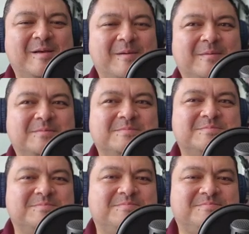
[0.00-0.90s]

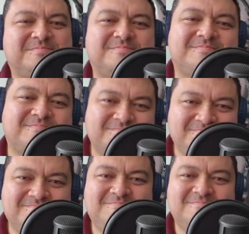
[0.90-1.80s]

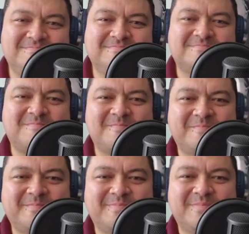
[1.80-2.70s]

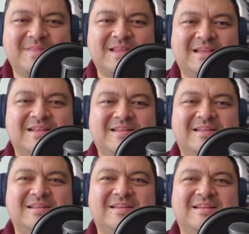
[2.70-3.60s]

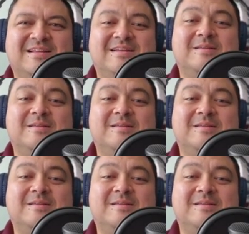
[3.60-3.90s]
This person isn't speaking.